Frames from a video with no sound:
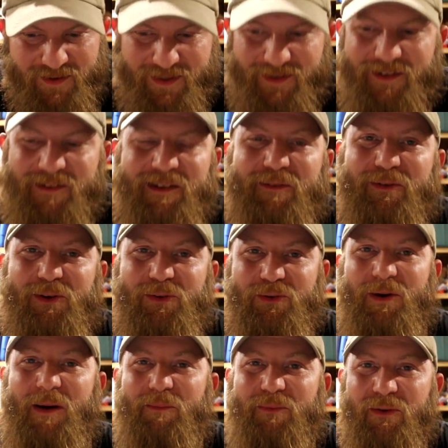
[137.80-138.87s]
to deliver
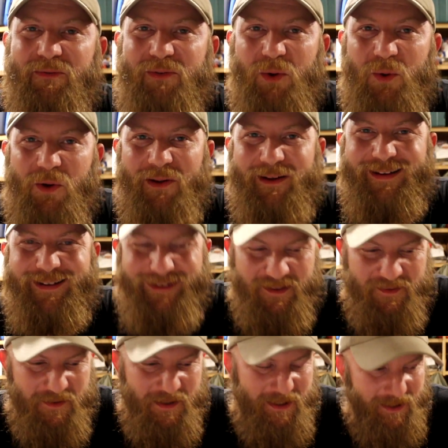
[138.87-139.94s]
Trump for Florida.
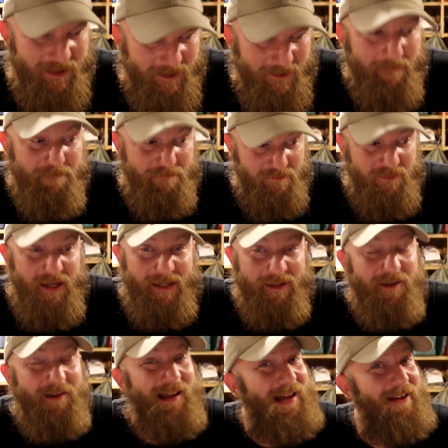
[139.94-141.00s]
Yeah,
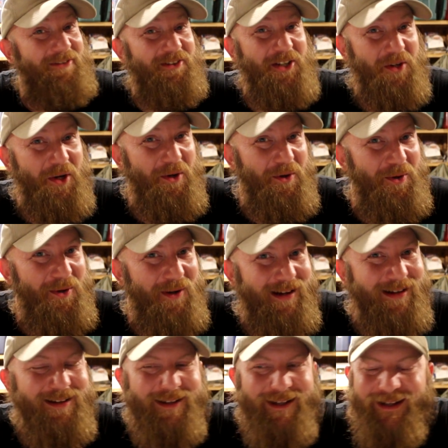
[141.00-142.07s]
you're going to have
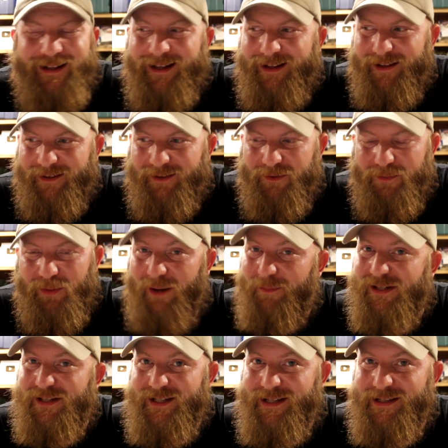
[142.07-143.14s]
to. You've
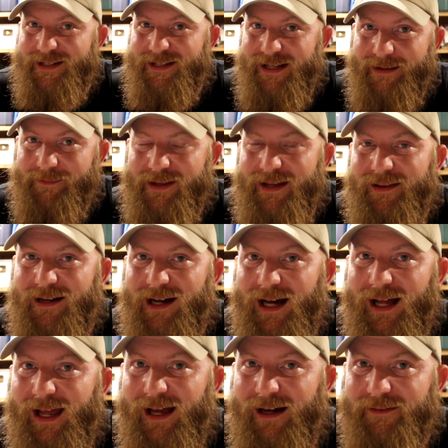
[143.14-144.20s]
probably seen the same thing that
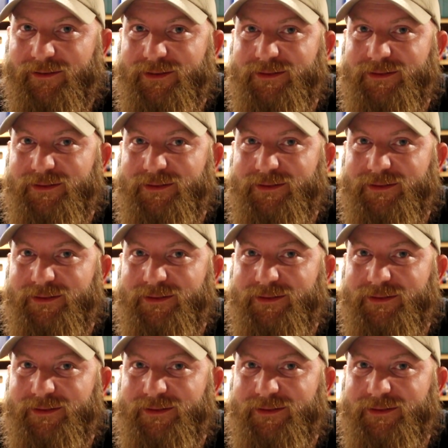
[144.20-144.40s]
I have.